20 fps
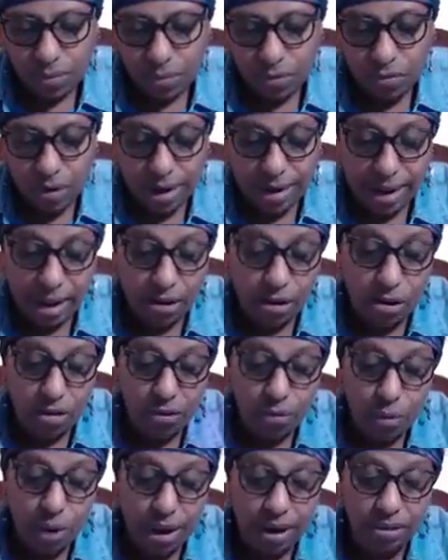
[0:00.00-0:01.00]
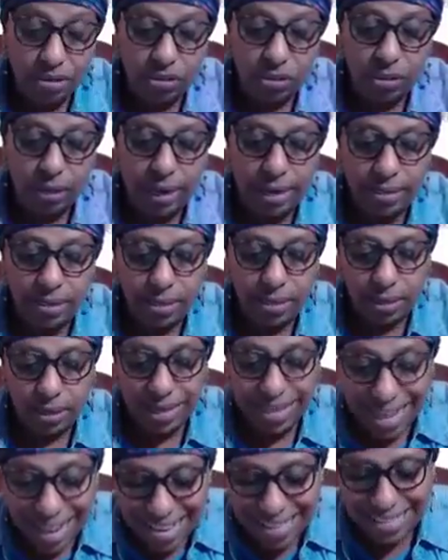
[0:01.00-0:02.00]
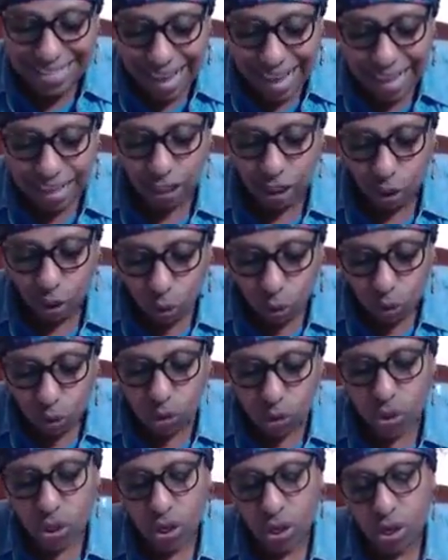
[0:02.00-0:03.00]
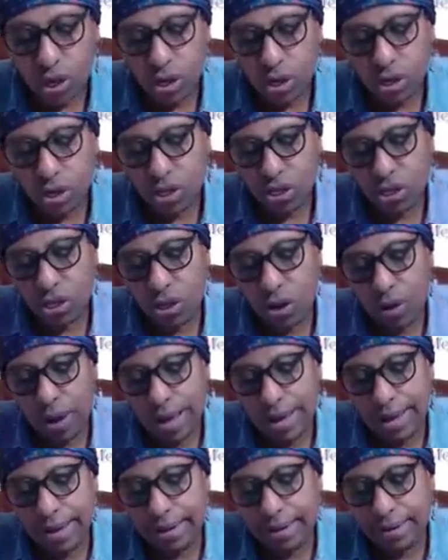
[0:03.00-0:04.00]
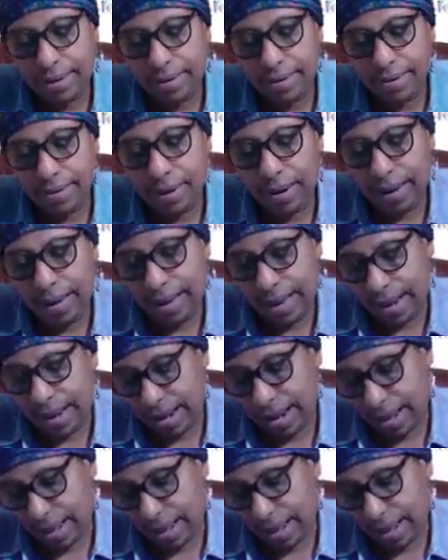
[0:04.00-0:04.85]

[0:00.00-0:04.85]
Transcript: Right now, all the wires are nice and loose, so I can get it